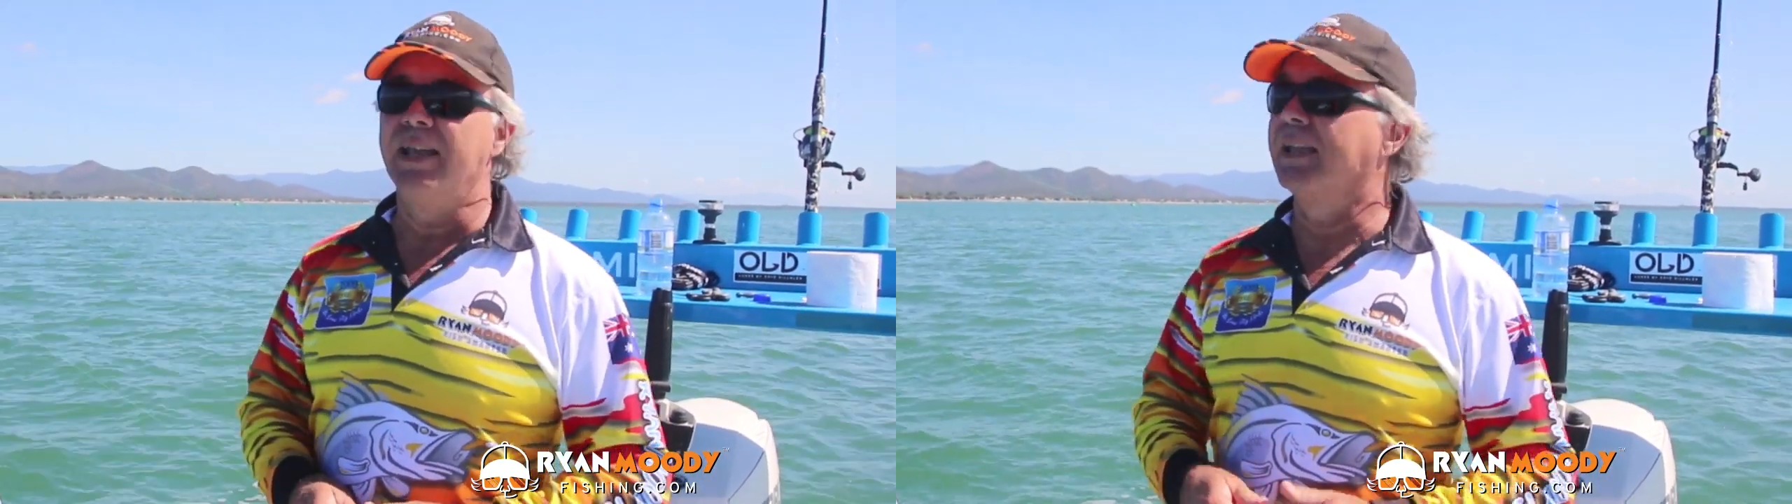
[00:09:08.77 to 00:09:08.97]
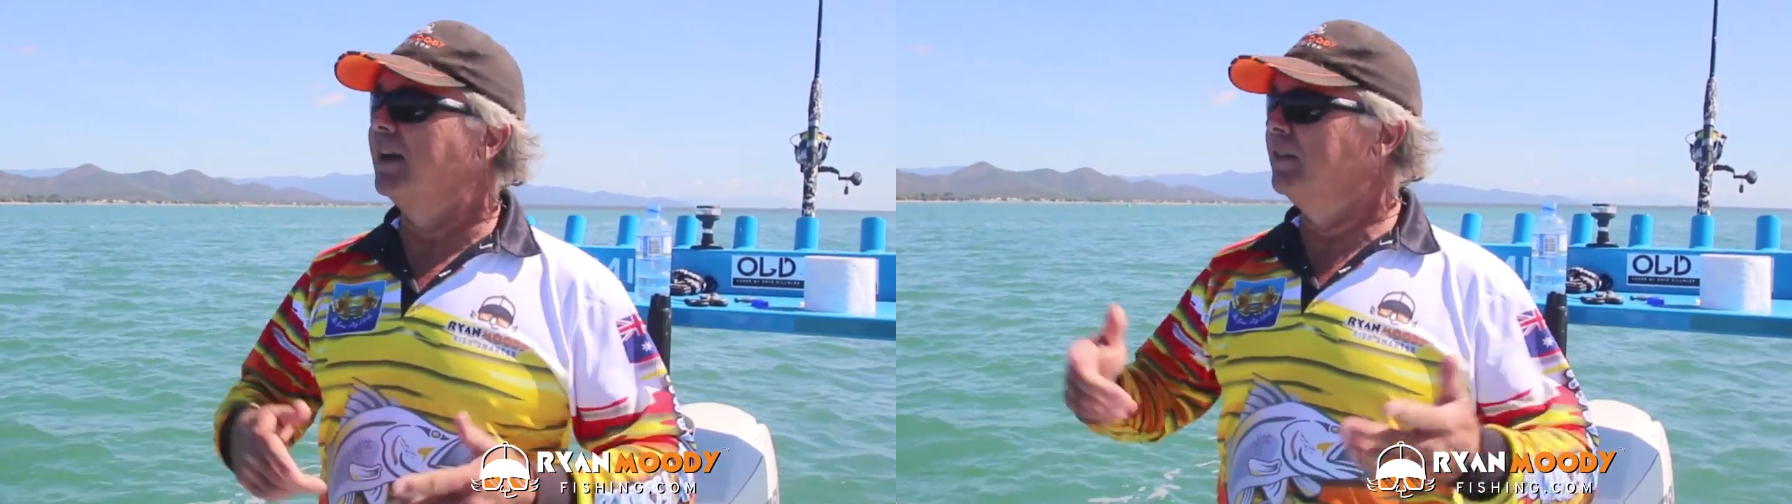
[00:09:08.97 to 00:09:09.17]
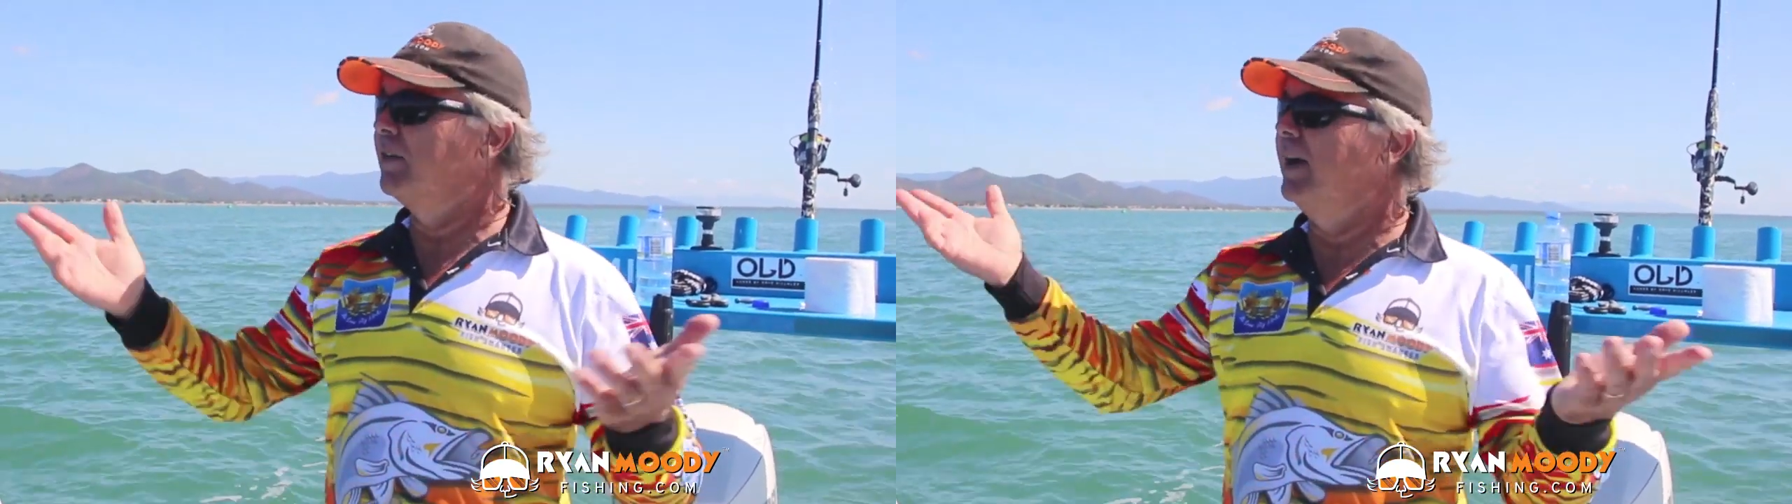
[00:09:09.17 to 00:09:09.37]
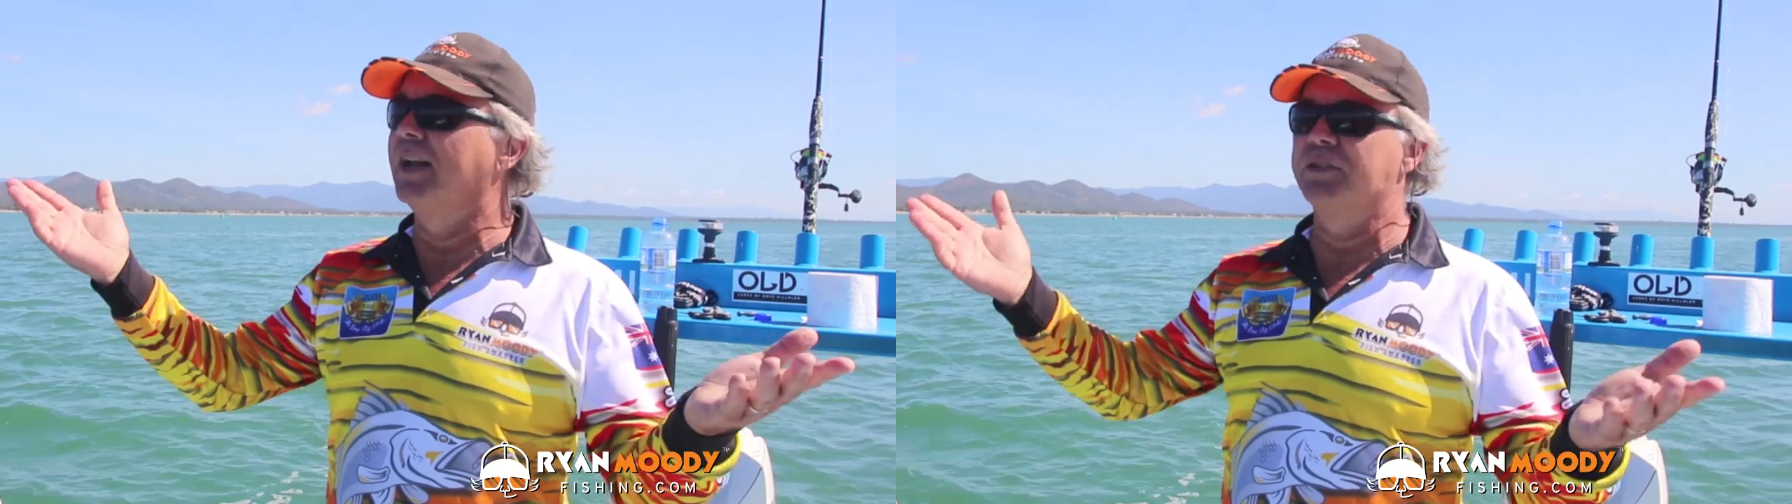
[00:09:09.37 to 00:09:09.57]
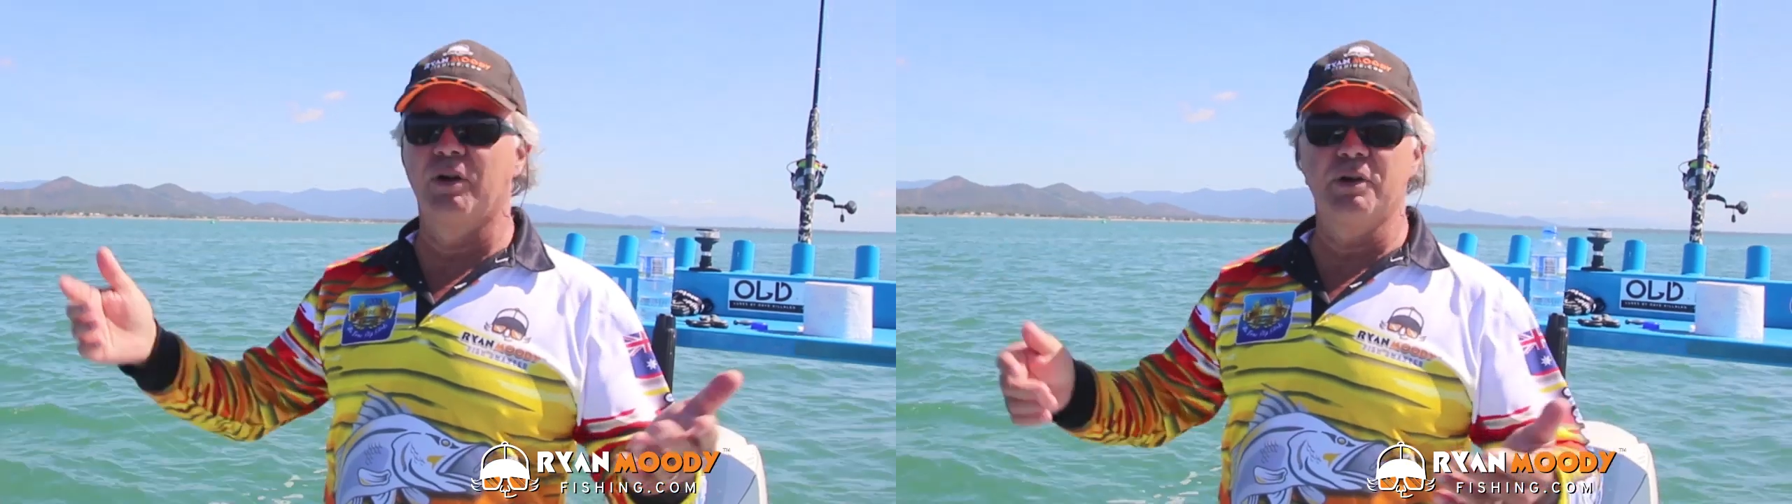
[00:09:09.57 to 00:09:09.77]
Get into the great
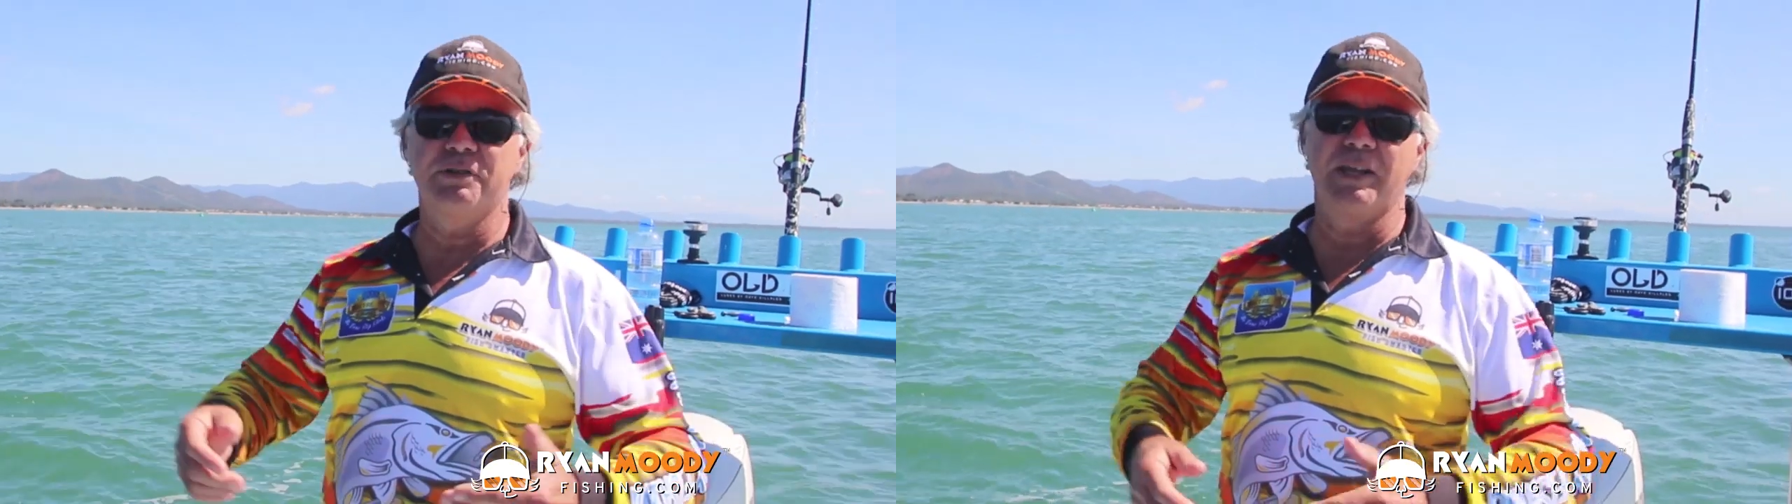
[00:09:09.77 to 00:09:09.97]
outdoors,